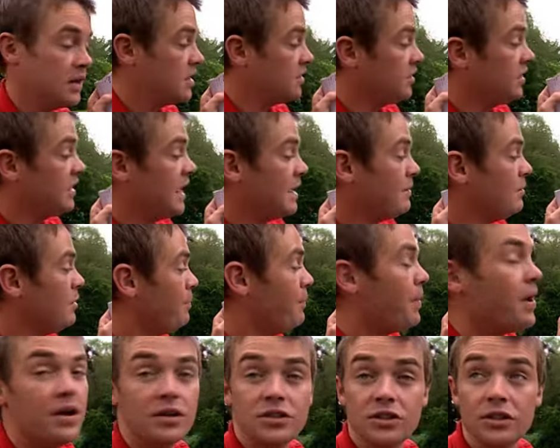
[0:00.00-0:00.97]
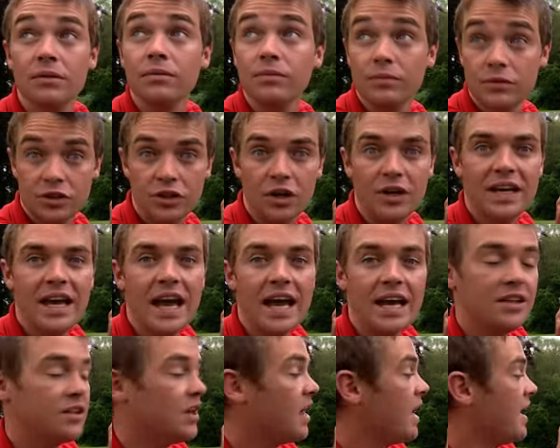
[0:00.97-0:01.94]
the name of the person, so
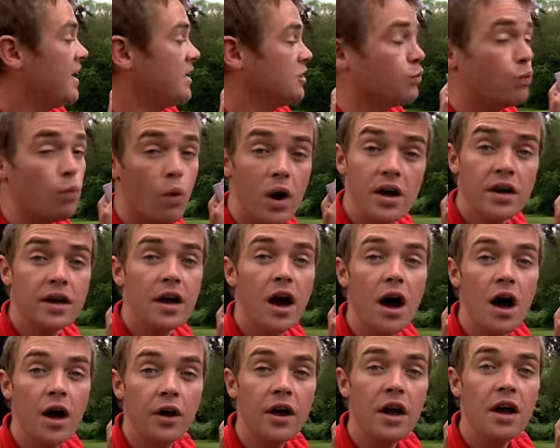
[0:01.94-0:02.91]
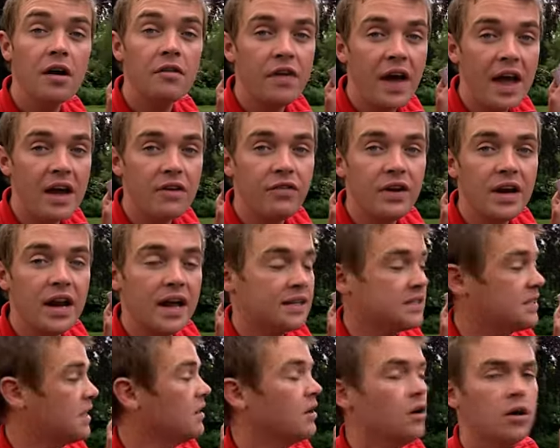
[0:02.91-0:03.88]
Keith, and it's one card for every
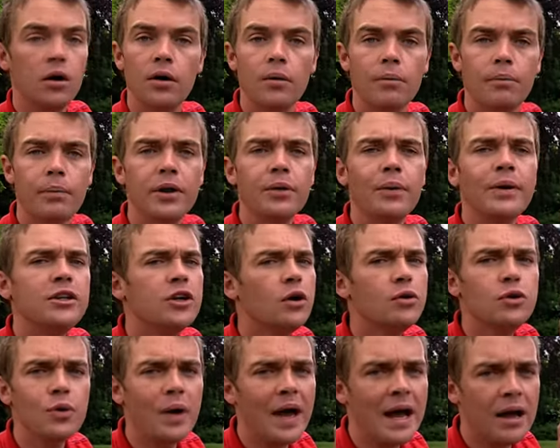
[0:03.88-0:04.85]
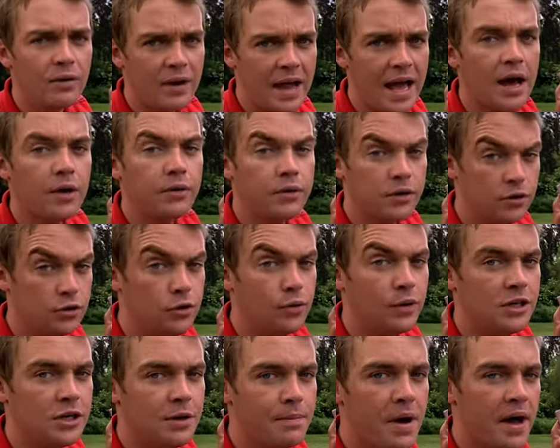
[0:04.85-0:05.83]
letter. By the way, don't do it out loud, do it
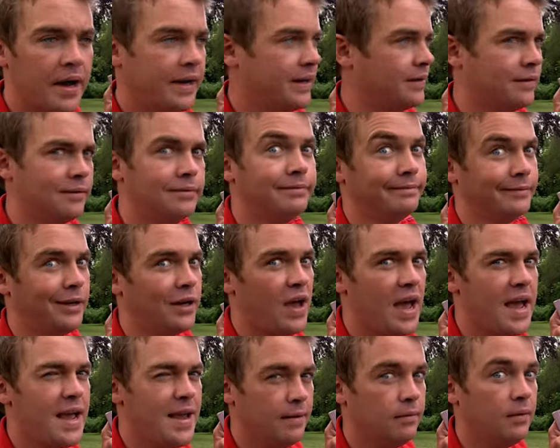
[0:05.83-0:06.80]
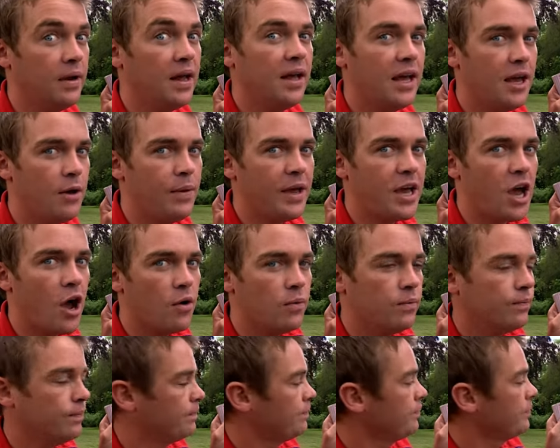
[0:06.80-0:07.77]
in your mind. Okay, here we go.
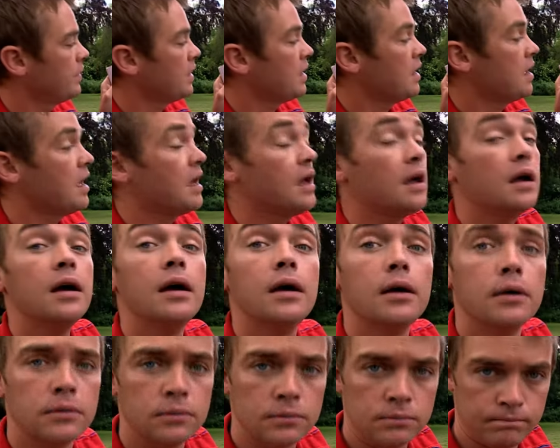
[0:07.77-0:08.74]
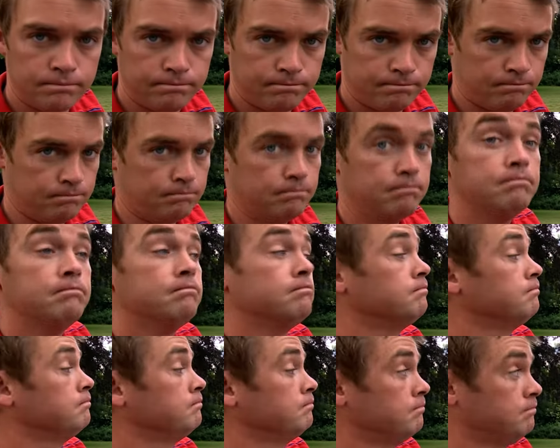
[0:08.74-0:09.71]
K
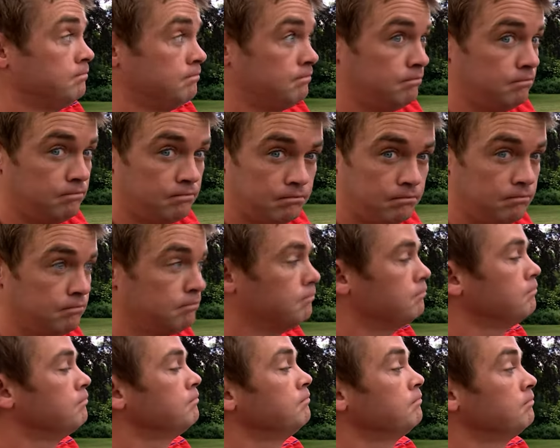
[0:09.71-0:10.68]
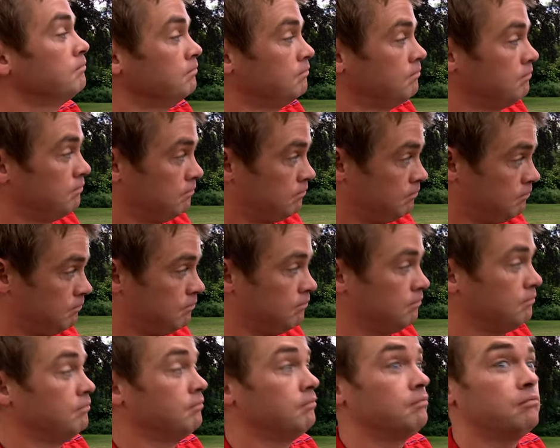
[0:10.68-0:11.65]
E
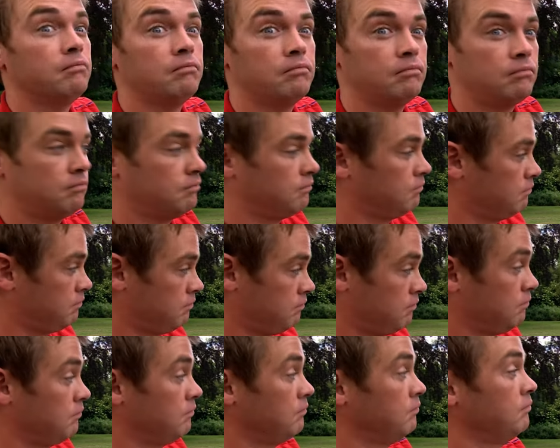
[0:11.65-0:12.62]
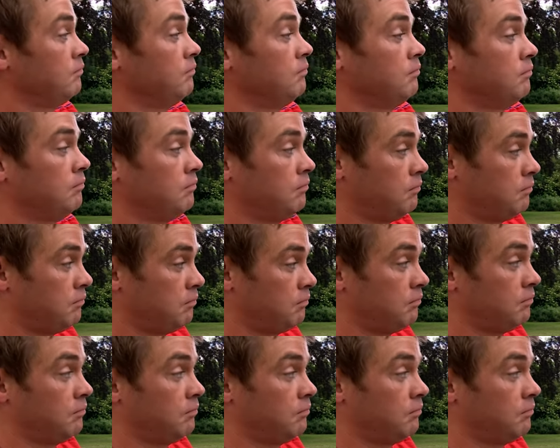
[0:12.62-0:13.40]
I T H.